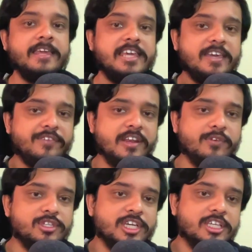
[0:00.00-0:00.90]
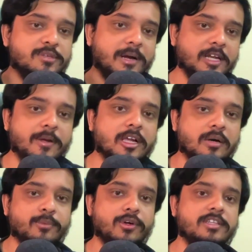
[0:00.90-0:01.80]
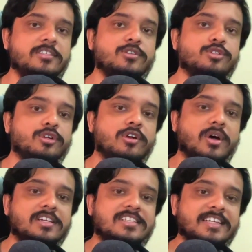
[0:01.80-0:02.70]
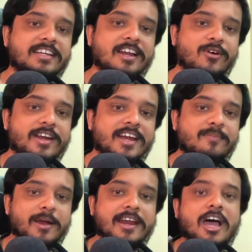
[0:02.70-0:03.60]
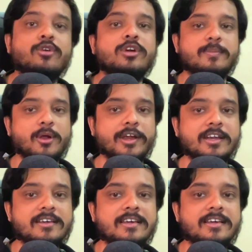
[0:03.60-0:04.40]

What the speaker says: Even if you change multiple components, you should not sit around and plan how to deploy it.